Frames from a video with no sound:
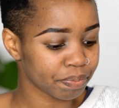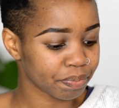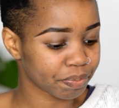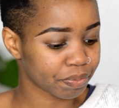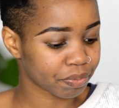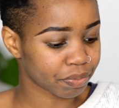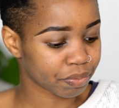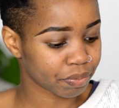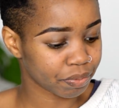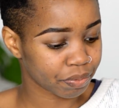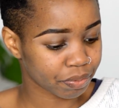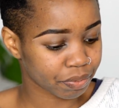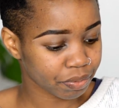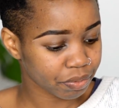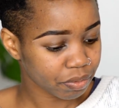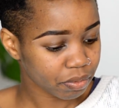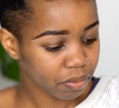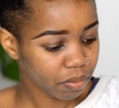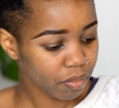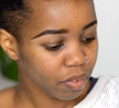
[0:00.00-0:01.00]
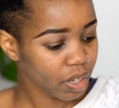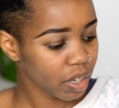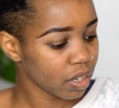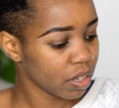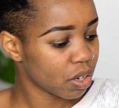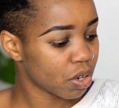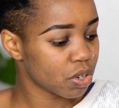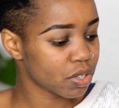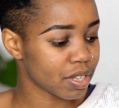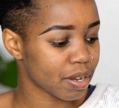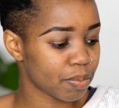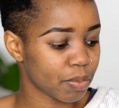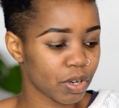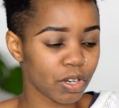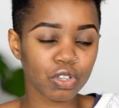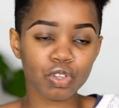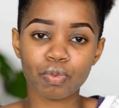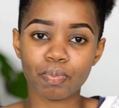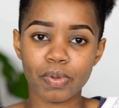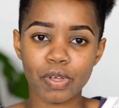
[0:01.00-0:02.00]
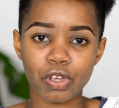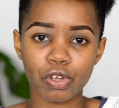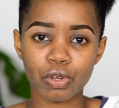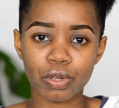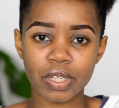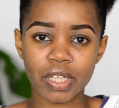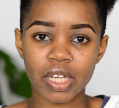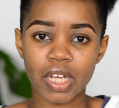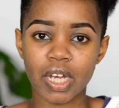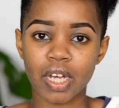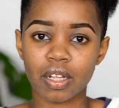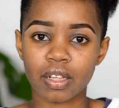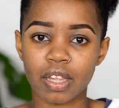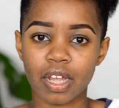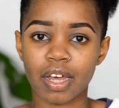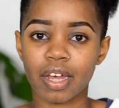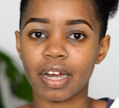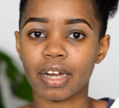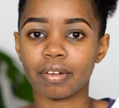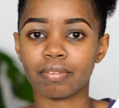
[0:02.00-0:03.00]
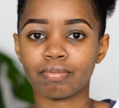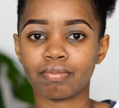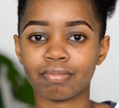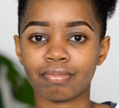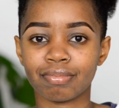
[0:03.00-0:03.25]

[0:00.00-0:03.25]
because I'm going to be using the